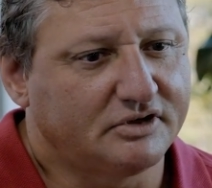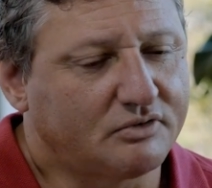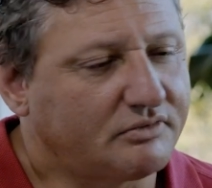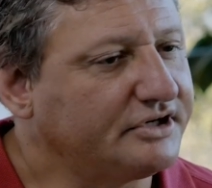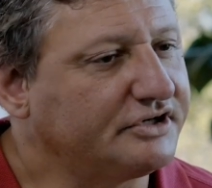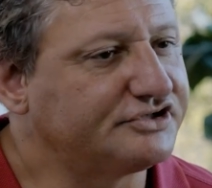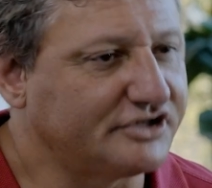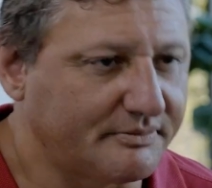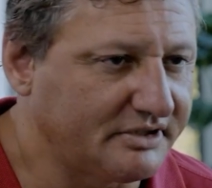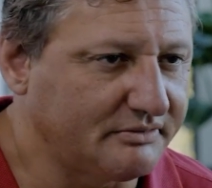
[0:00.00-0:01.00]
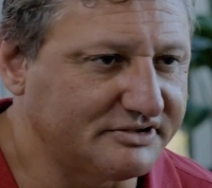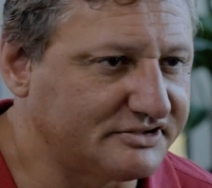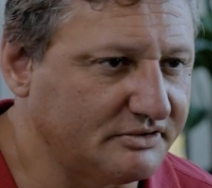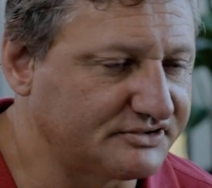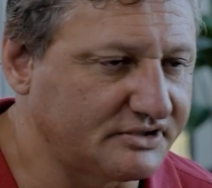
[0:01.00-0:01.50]
No running or jumping,
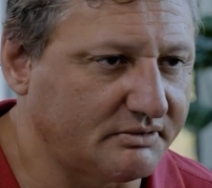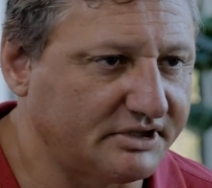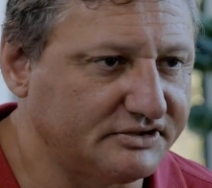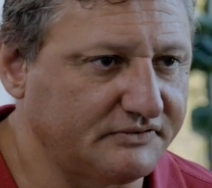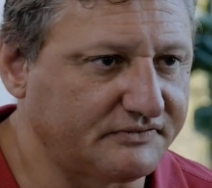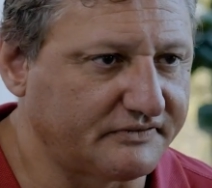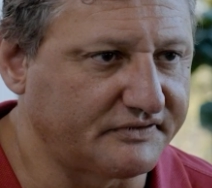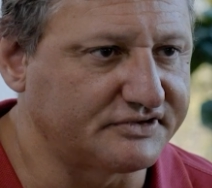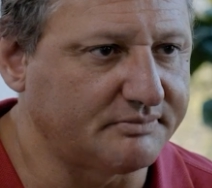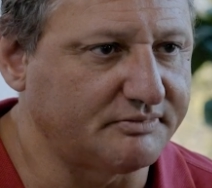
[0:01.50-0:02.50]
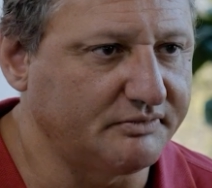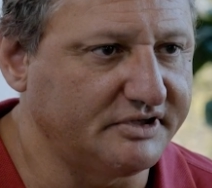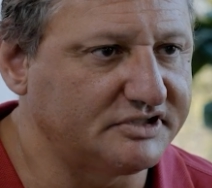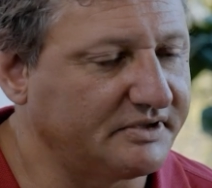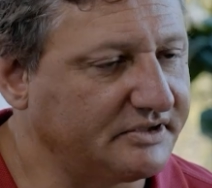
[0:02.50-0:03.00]
which no one's going to want to do for the first couple
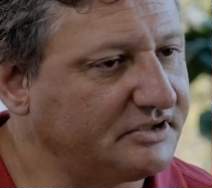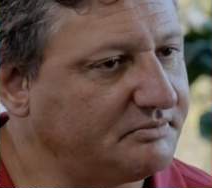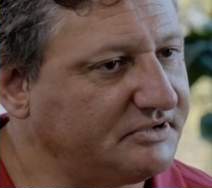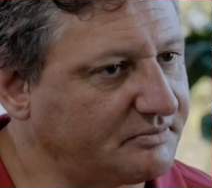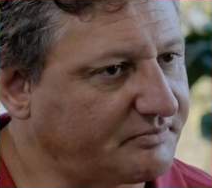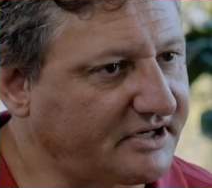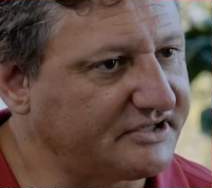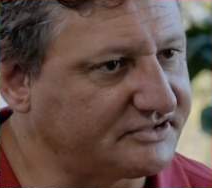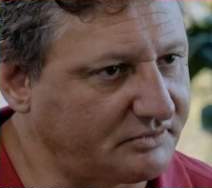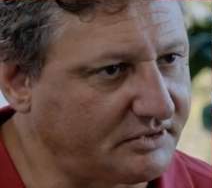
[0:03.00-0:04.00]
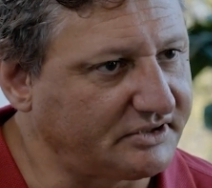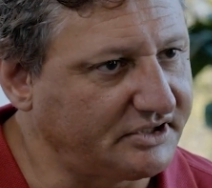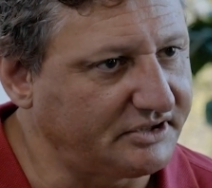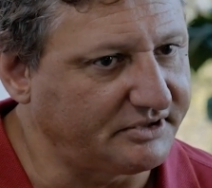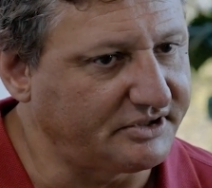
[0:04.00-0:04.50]
of weeks, but you'd be surprised how
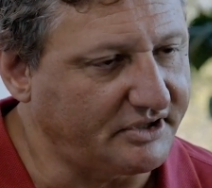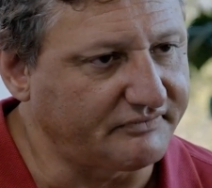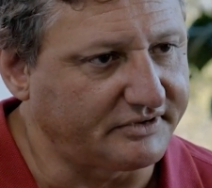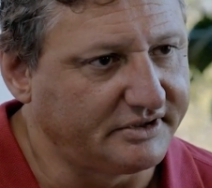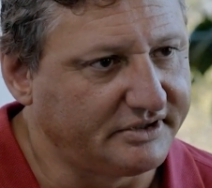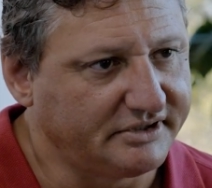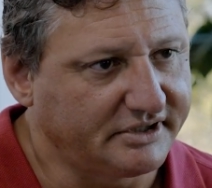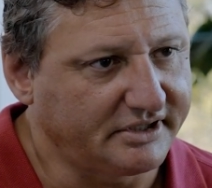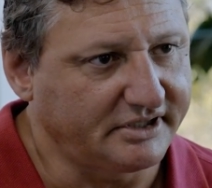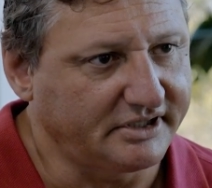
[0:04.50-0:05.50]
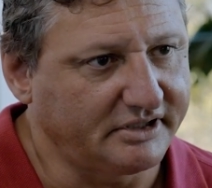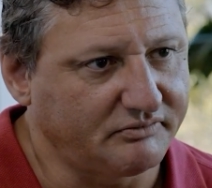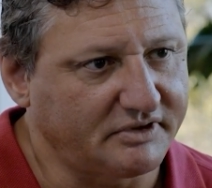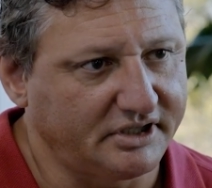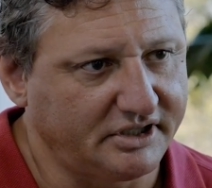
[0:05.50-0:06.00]
quickly they recover
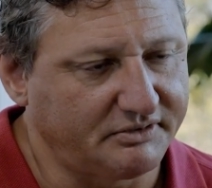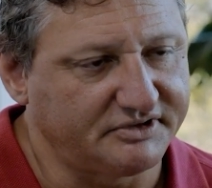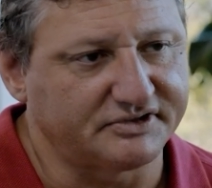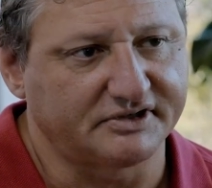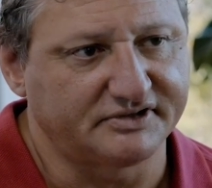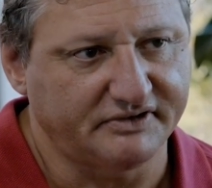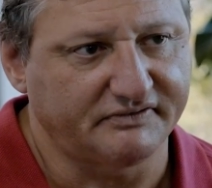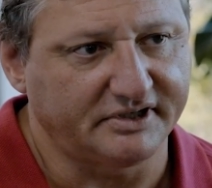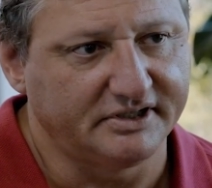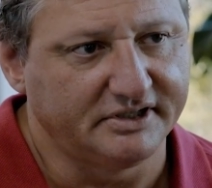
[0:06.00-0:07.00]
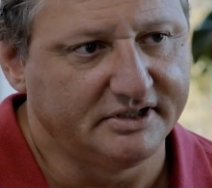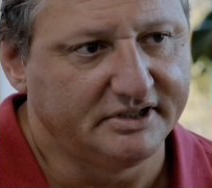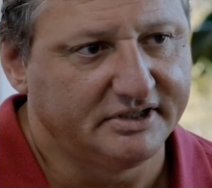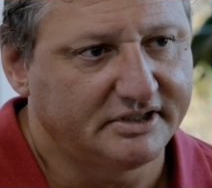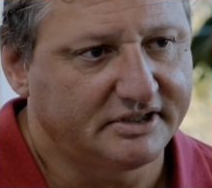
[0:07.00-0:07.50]
and want to increase their activity.
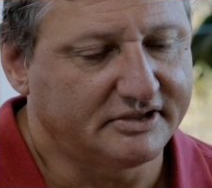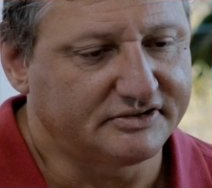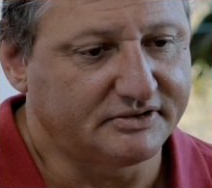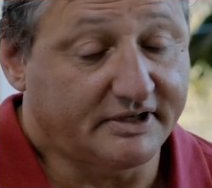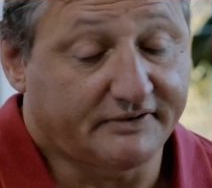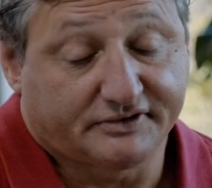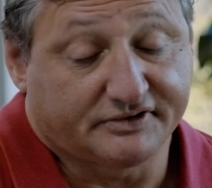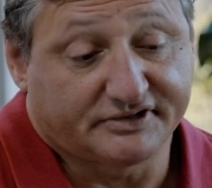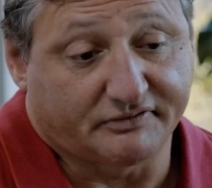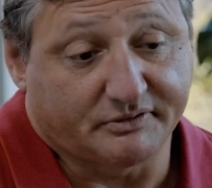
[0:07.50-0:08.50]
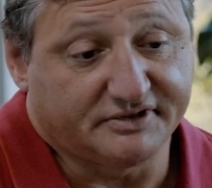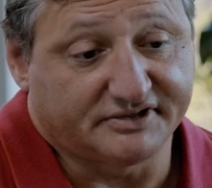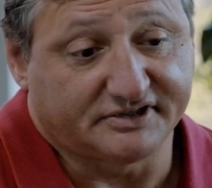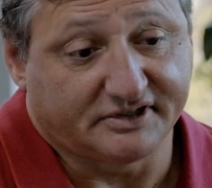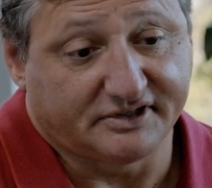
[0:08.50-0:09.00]
So after several
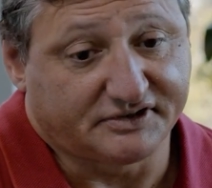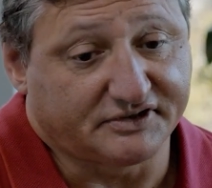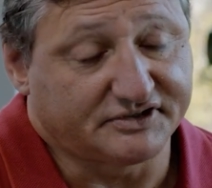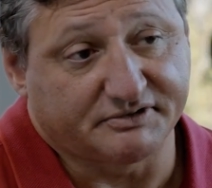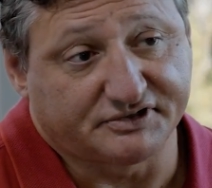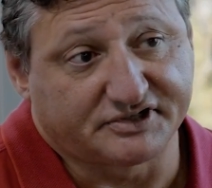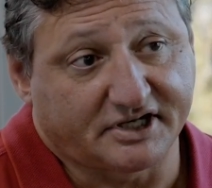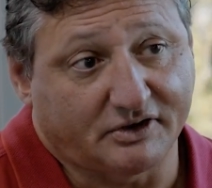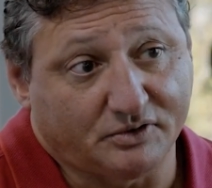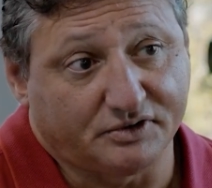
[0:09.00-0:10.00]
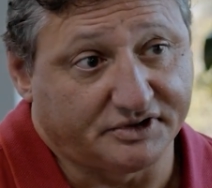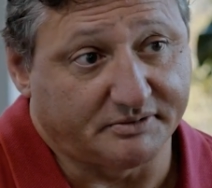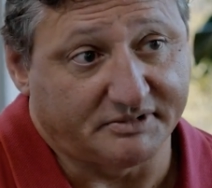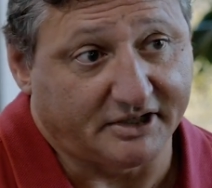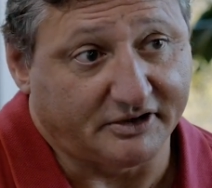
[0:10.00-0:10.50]
weeks, it turns out we're just kind of
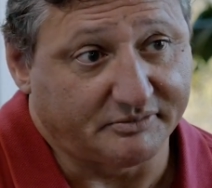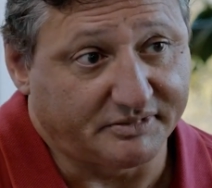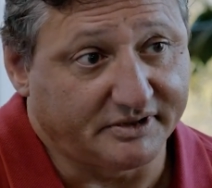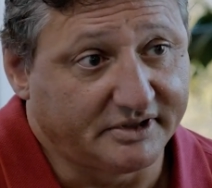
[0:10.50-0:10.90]
holding them down.